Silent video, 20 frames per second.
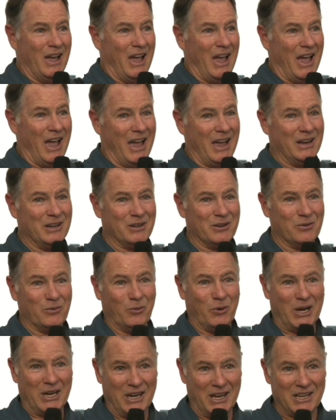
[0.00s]
and
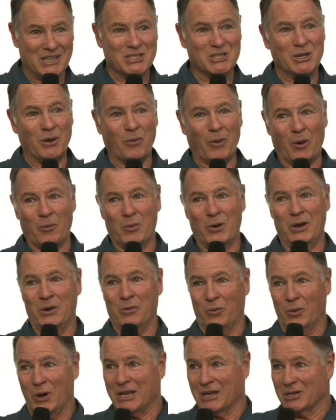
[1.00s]
we need someone
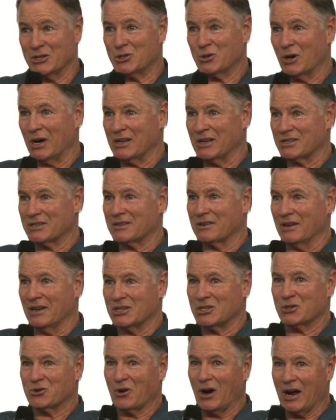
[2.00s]
we, we can trust.
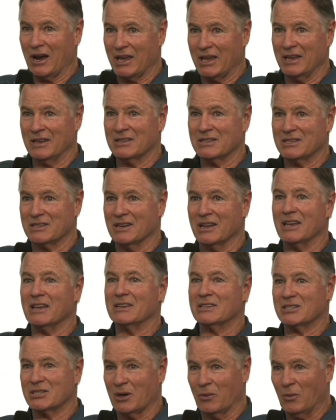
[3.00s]
Australians
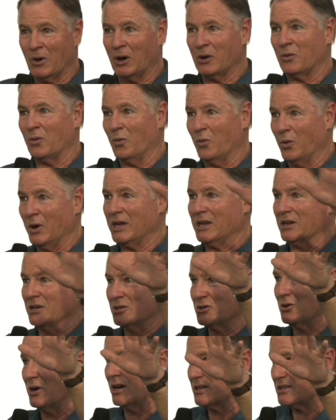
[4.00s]
need someone we can
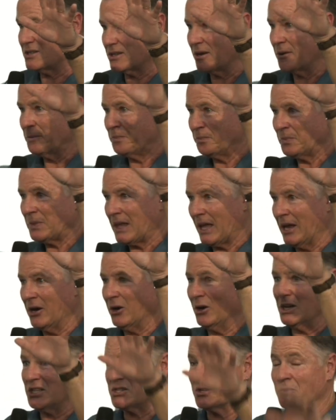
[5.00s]
trust.
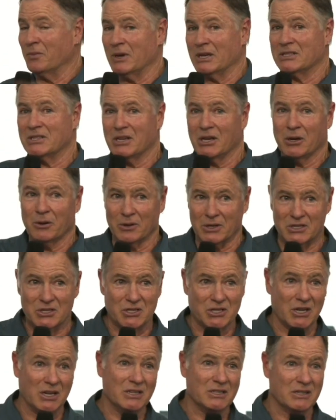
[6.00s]
And I submit to you,
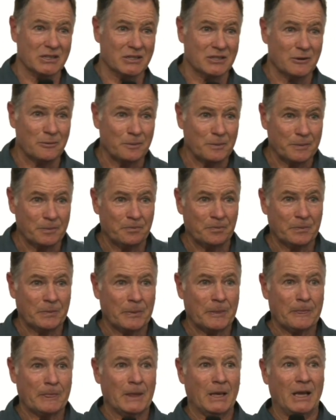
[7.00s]
it's Jesus.
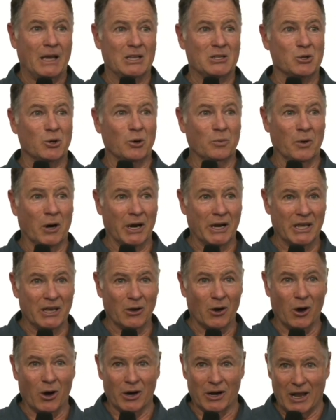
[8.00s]
It's Almighty
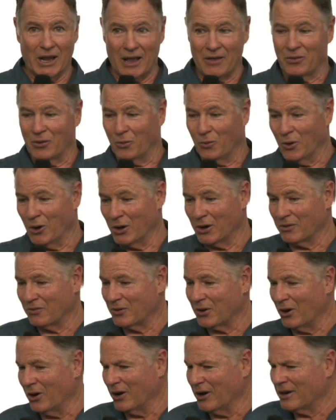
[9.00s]
God and the Word
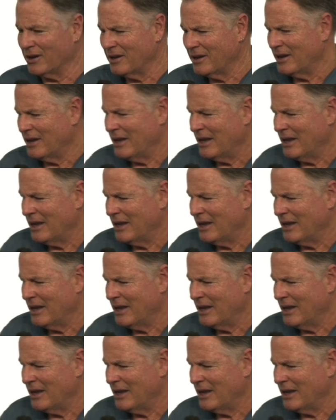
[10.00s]
of God.